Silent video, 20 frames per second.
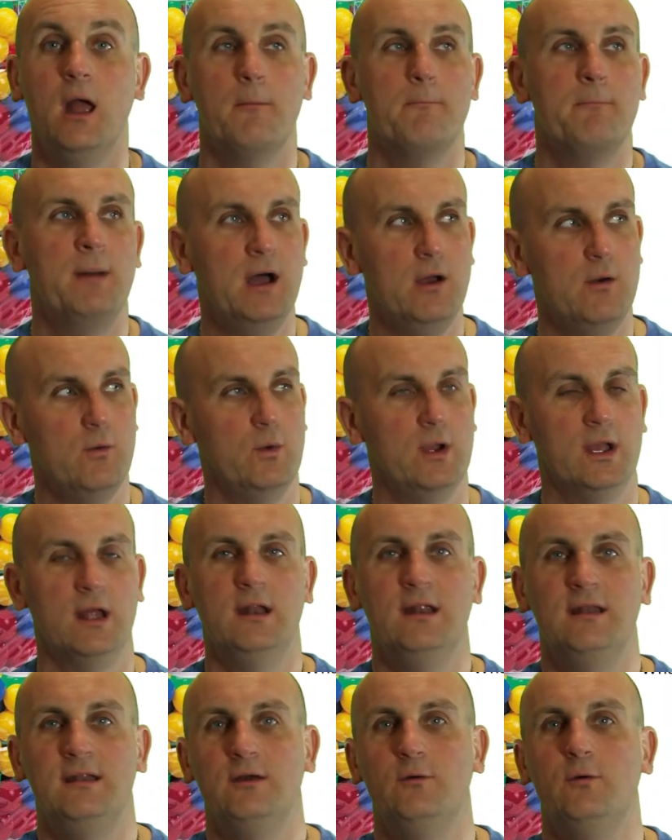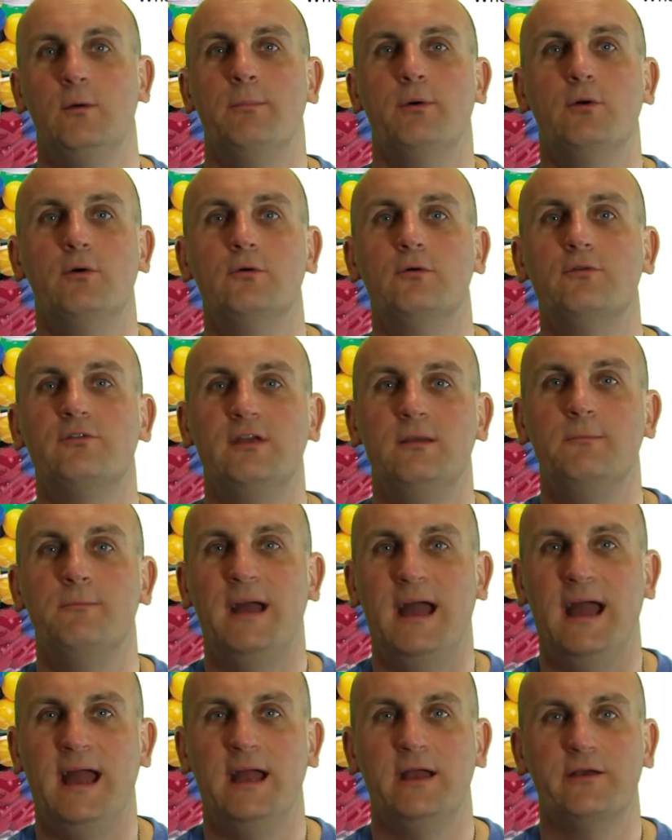But we're going to deal with balls in
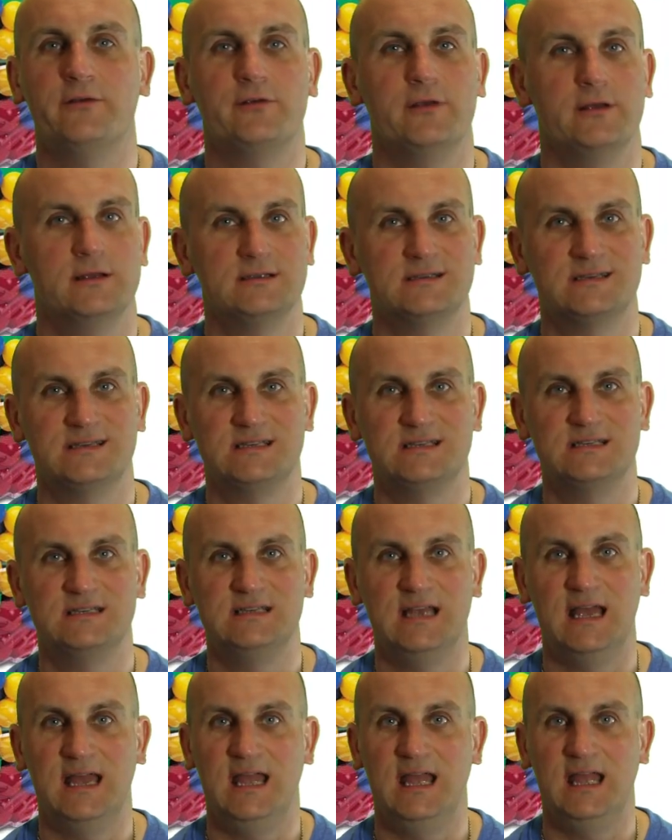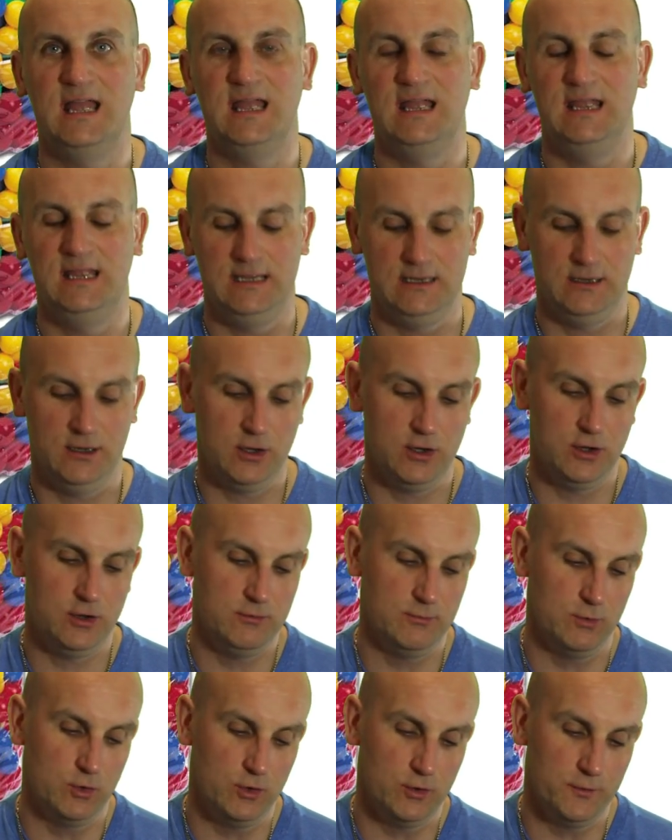bags. Say no
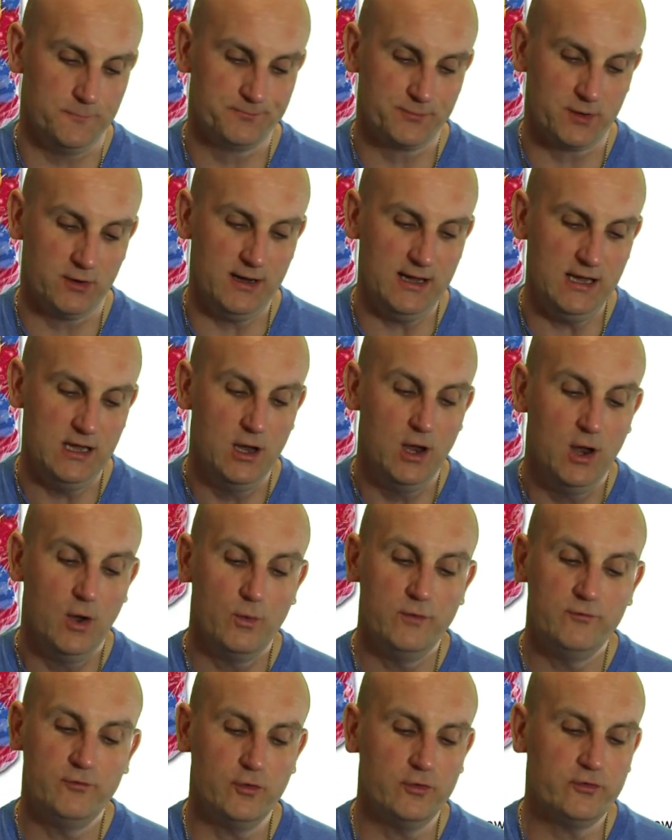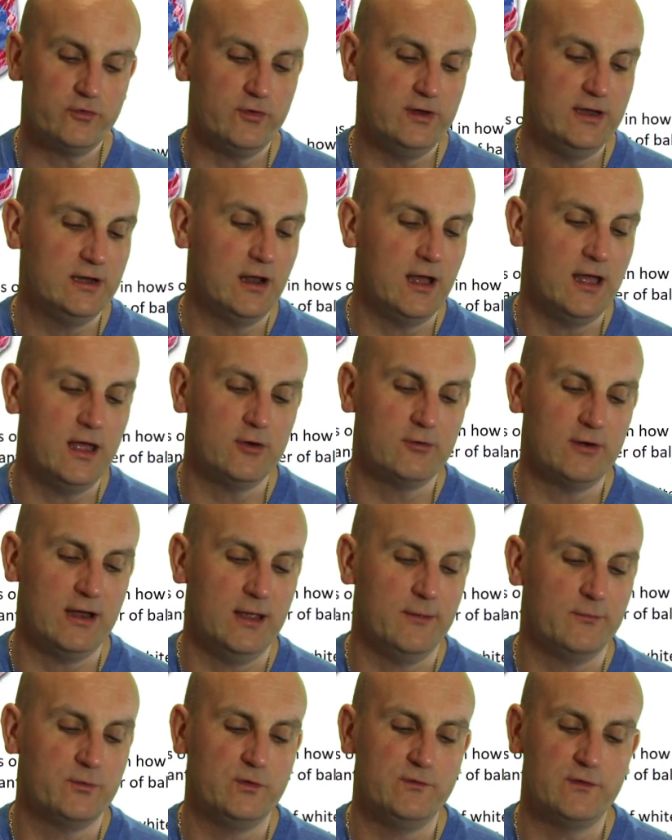more. All right, we've drawn tree
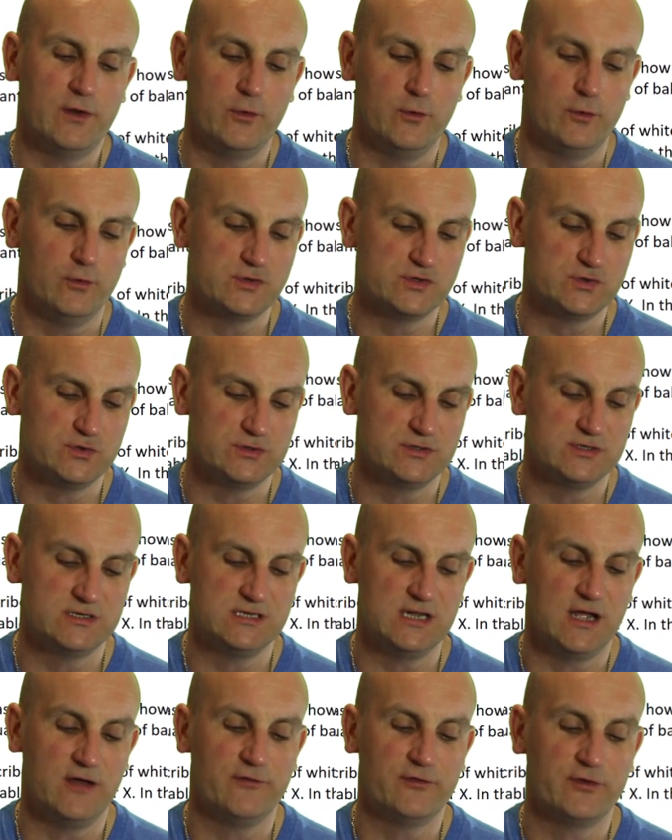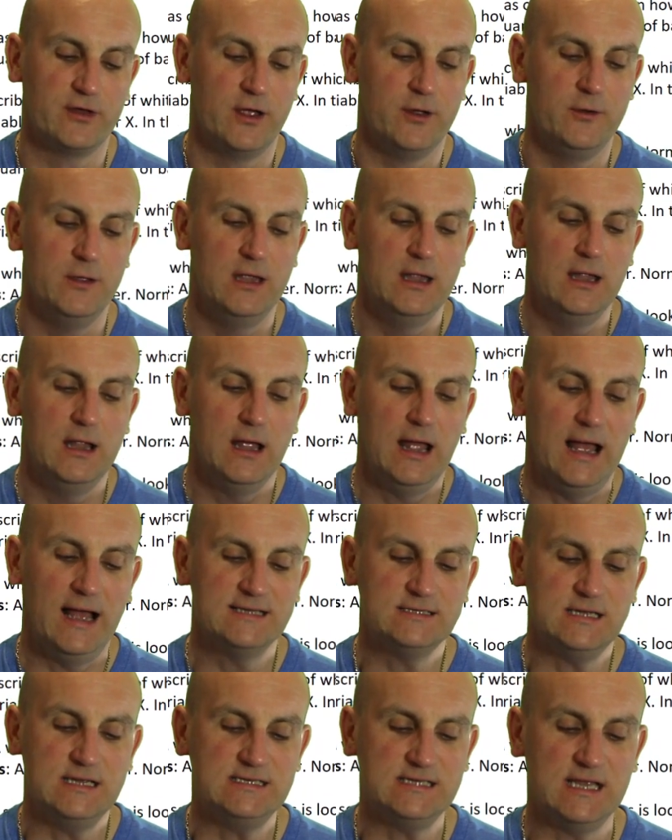diagrams, we've done all sorts of stuff. So
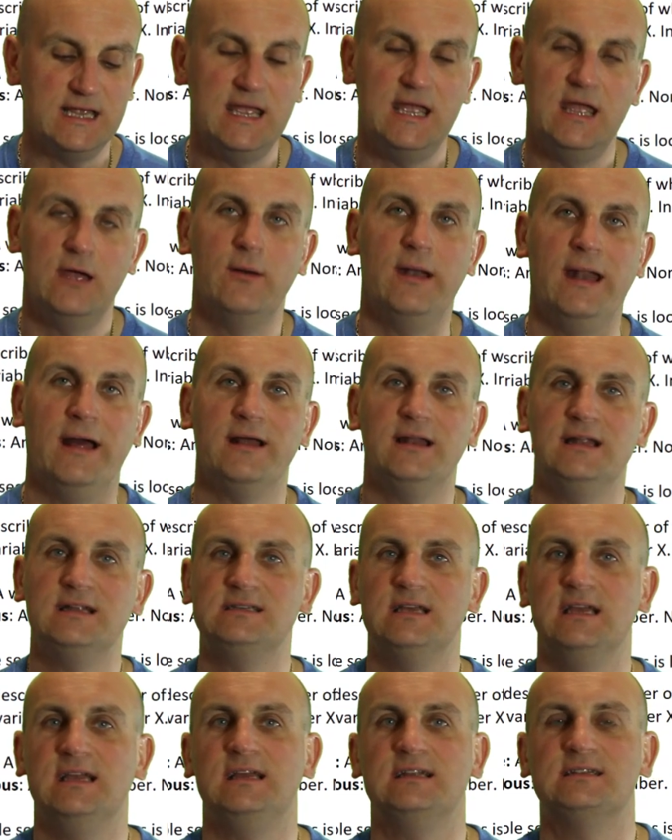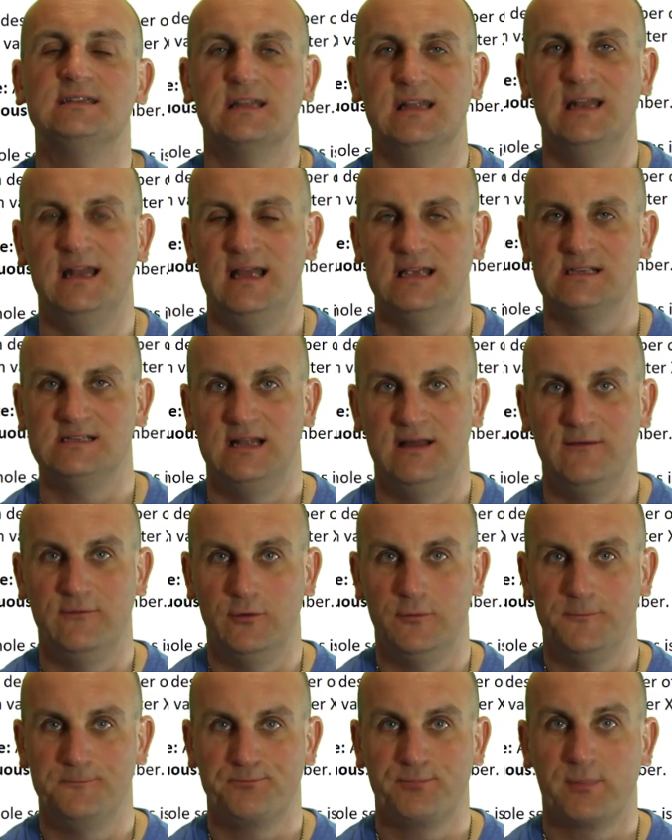as I say here, we're now going to take it to the next
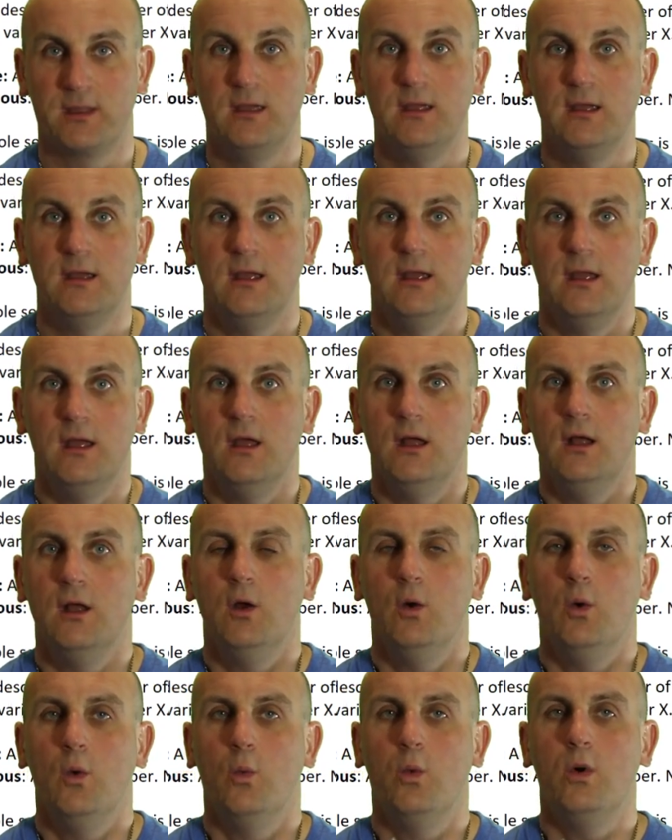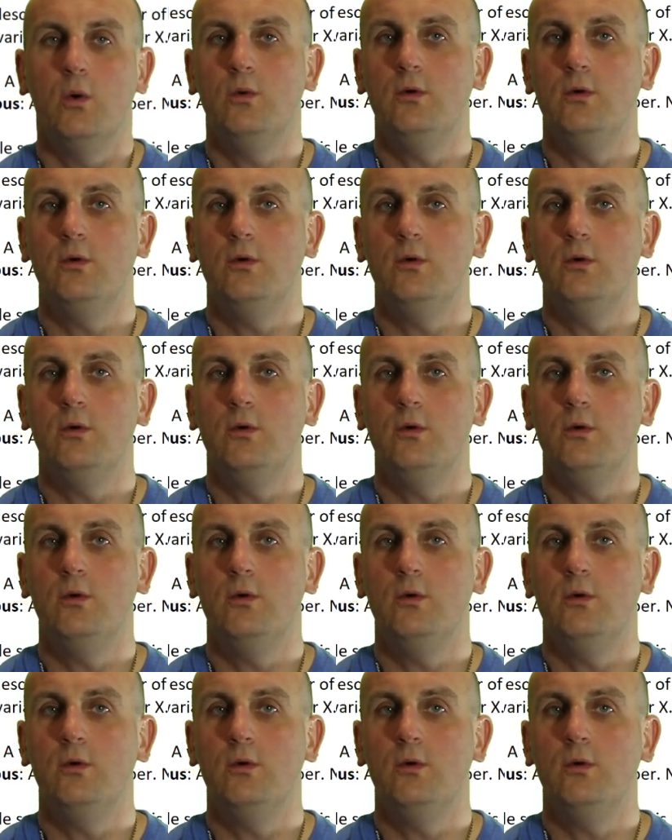level. What